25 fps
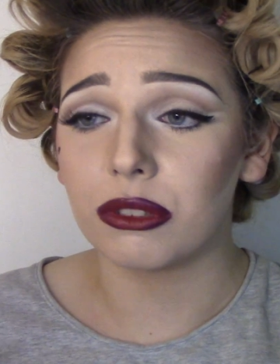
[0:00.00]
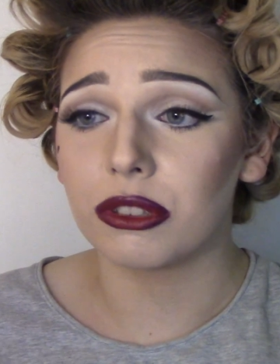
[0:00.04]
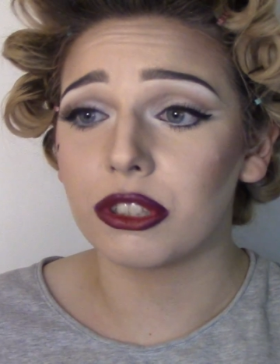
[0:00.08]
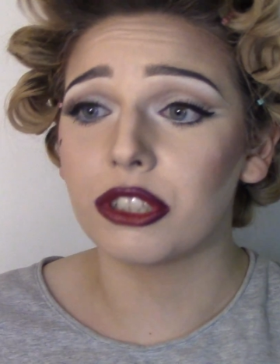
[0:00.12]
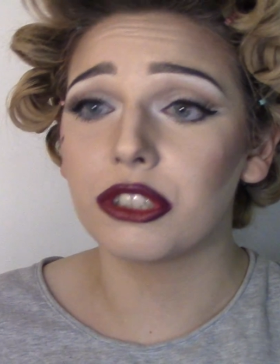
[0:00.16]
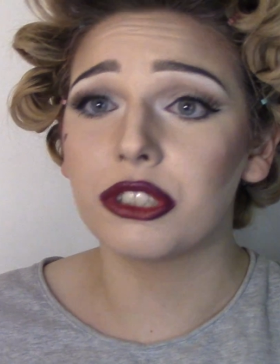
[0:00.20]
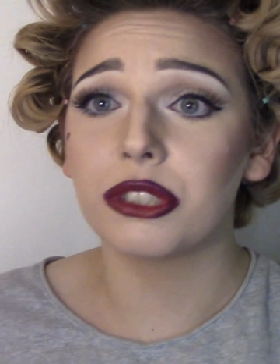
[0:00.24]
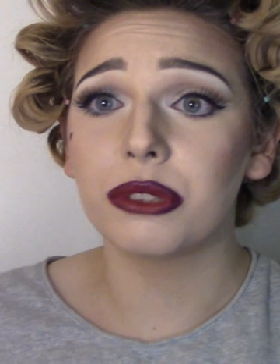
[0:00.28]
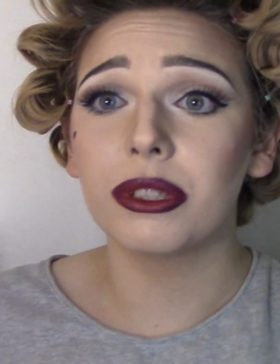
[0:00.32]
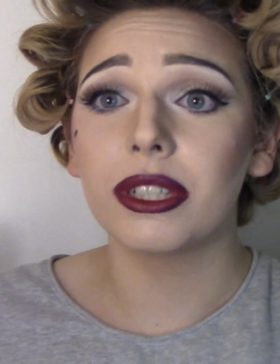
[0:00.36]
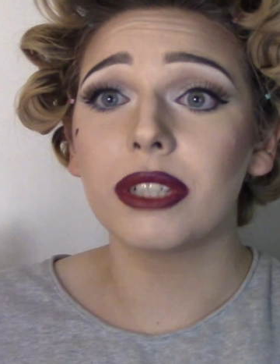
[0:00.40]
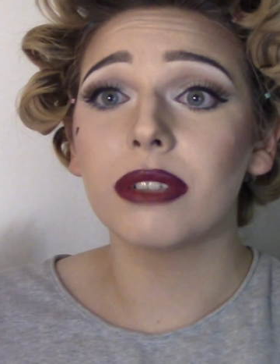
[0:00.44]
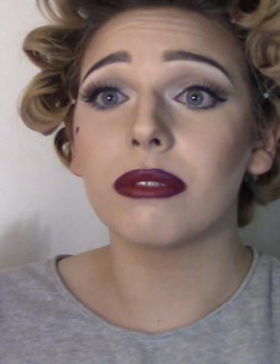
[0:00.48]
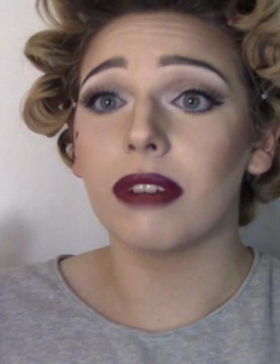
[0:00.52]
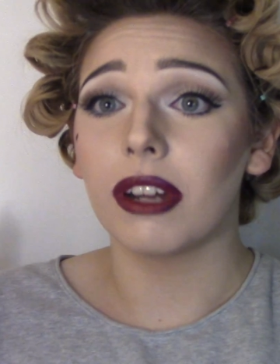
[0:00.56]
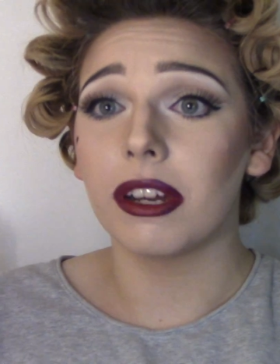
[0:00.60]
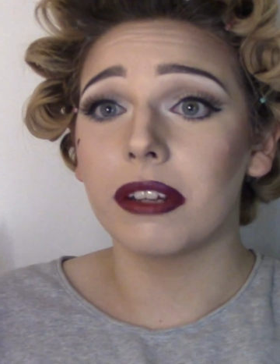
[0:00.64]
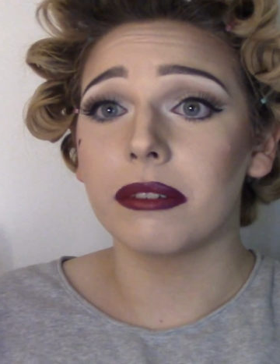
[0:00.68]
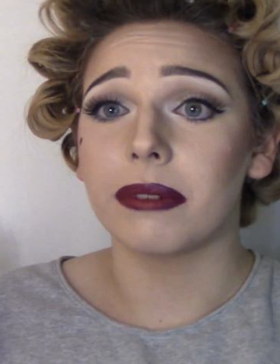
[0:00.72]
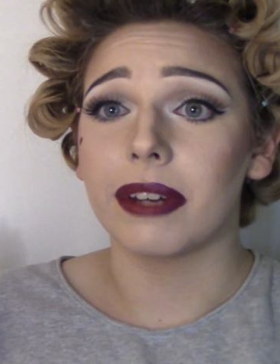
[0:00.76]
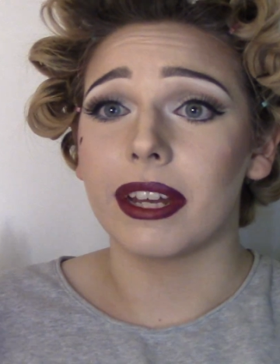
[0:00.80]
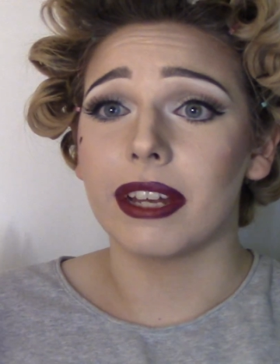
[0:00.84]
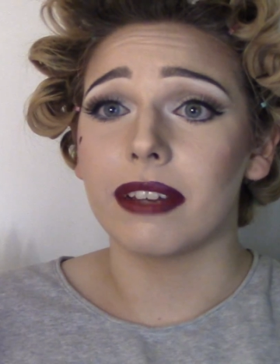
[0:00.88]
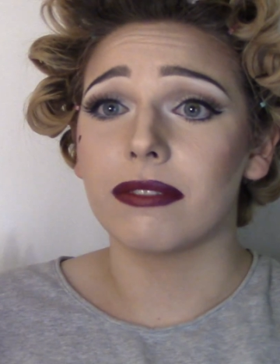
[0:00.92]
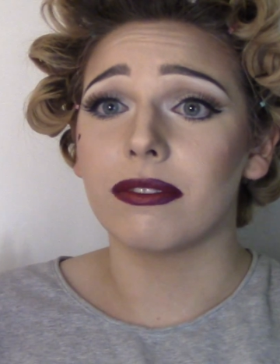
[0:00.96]
they're doing
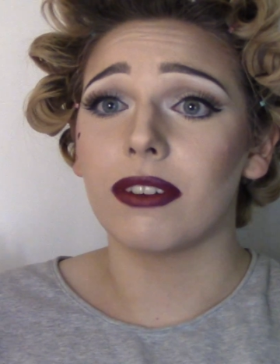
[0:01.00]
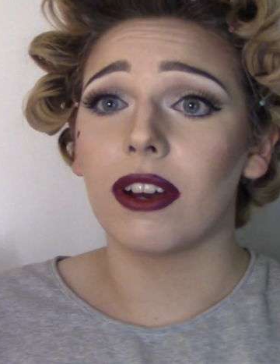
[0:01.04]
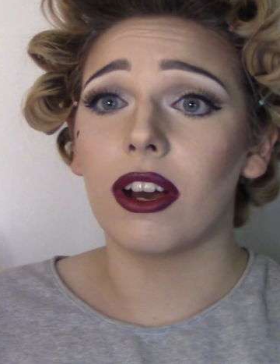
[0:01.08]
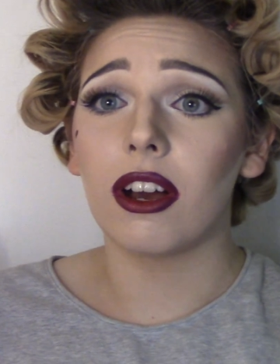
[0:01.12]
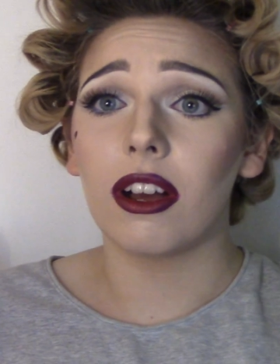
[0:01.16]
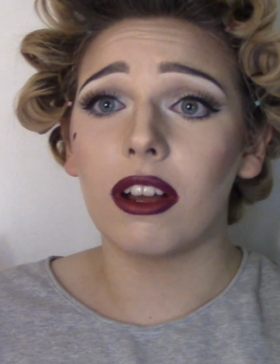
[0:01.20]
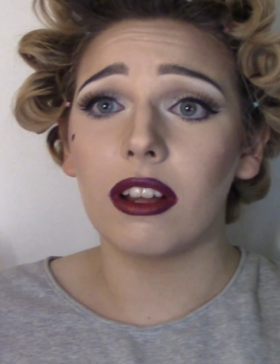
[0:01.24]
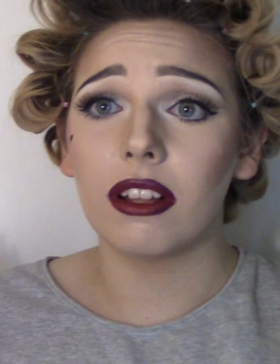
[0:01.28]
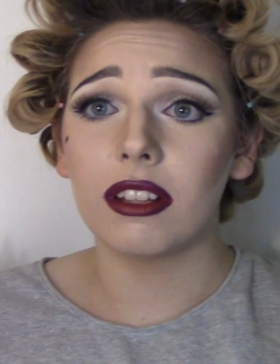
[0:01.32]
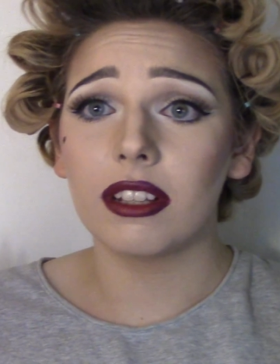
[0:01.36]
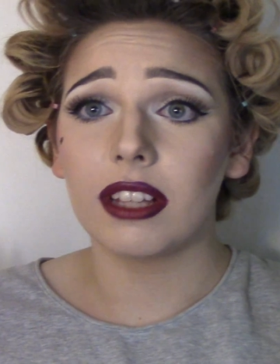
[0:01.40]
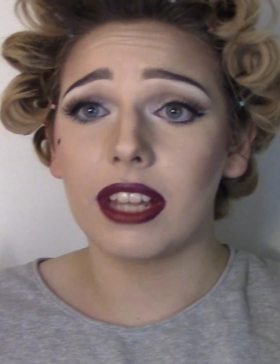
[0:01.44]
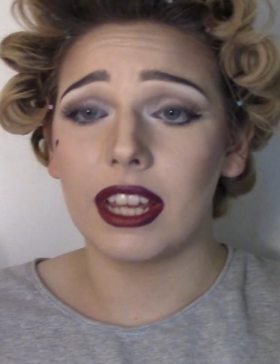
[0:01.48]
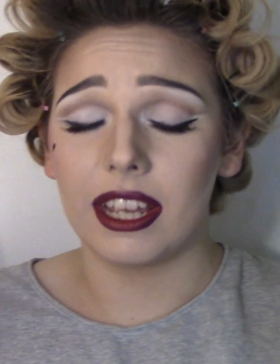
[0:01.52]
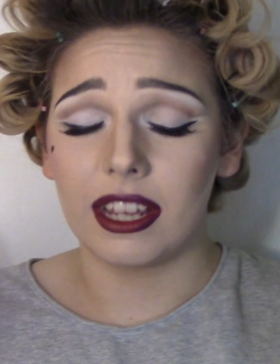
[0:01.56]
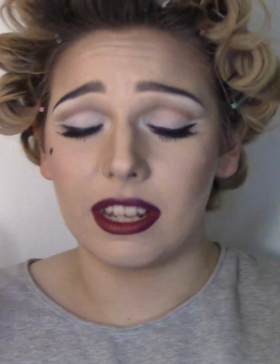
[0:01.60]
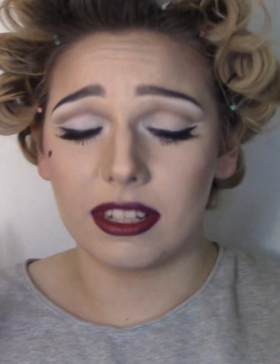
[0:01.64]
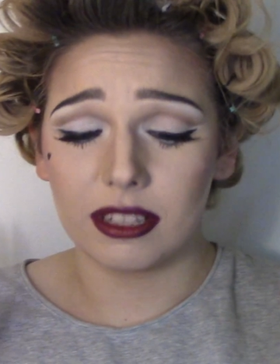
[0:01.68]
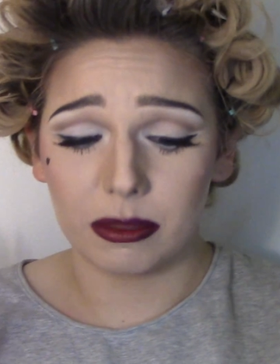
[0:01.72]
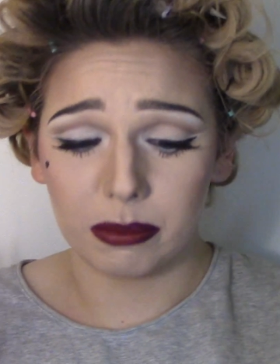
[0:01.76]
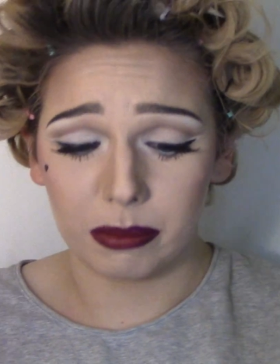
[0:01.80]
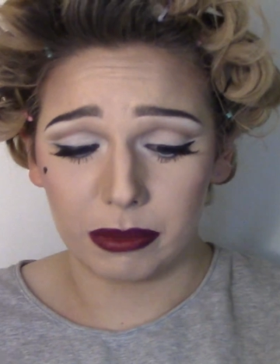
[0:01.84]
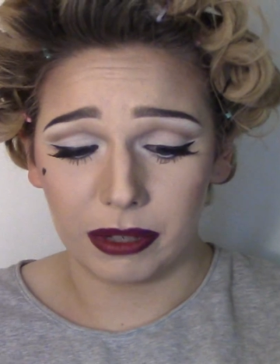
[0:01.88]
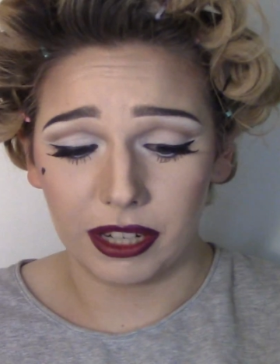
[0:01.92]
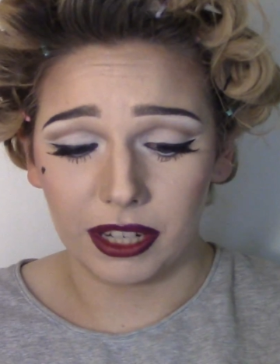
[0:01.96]
runway, fall
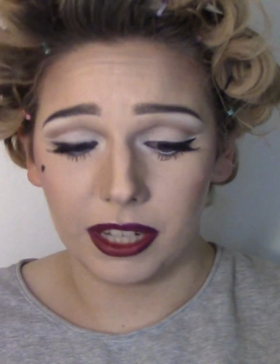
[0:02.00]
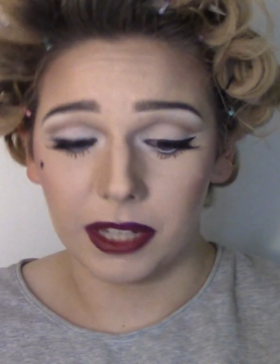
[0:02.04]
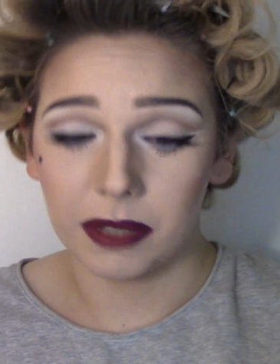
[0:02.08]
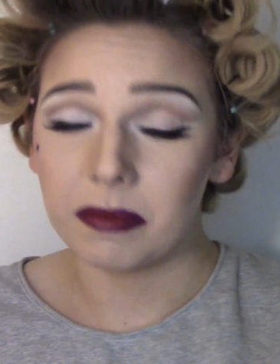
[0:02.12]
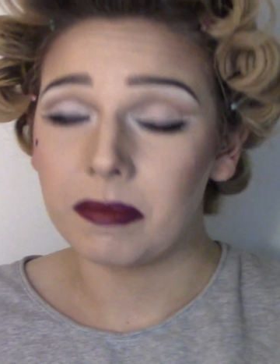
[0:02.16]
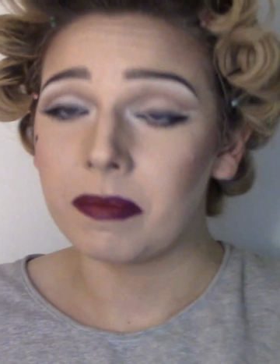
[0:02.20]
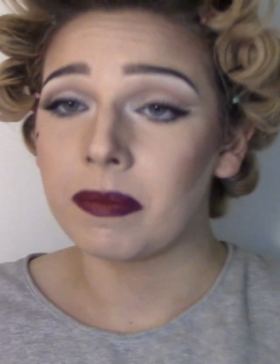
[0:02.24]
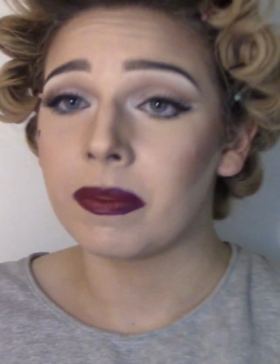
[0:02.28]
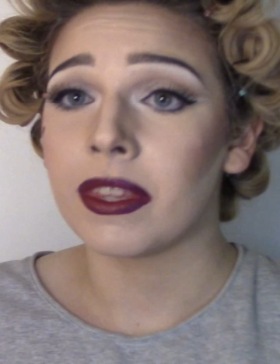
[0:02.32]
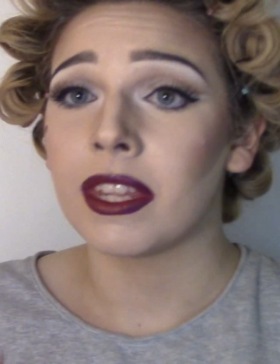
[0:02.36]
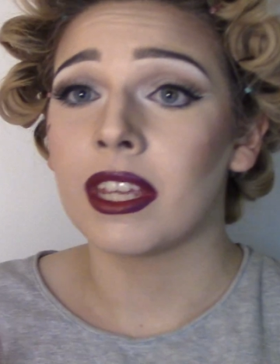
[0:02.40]
and spring.